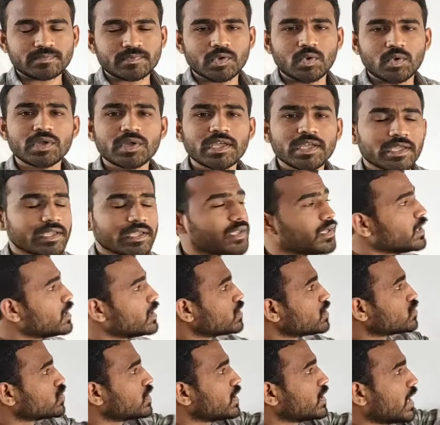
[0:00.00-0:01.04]
Okay,
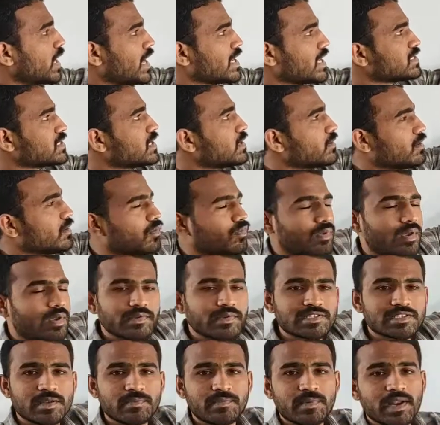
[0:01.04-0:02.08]
so as the wave
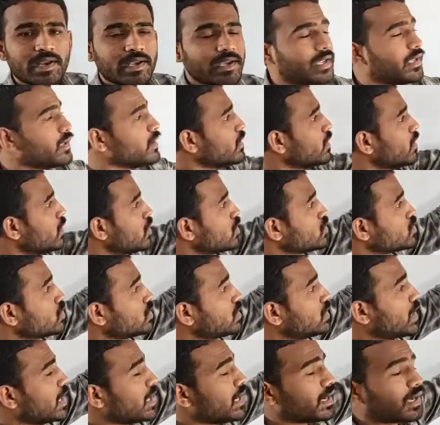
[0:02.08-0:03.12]
is reflecting, so
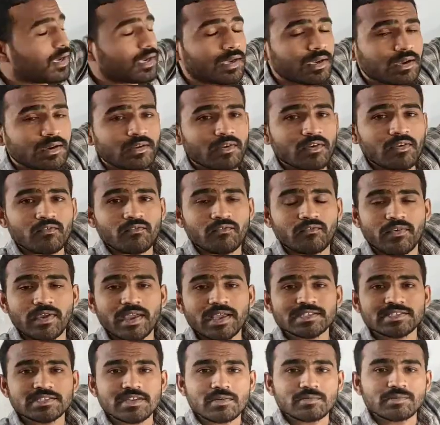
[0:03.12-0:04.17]
that
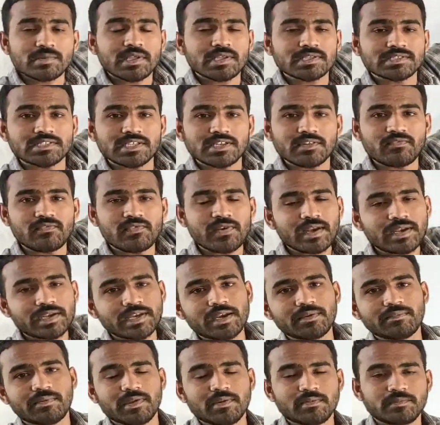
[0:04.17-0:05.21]
phase of this
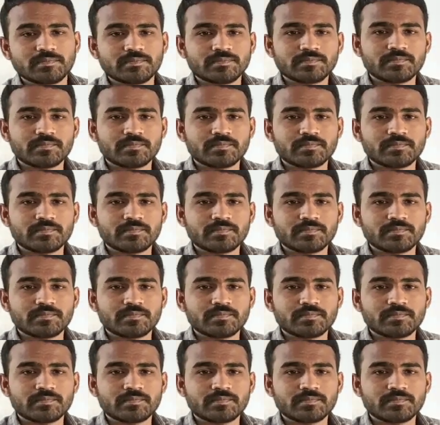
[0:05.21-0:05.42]
reflected wave,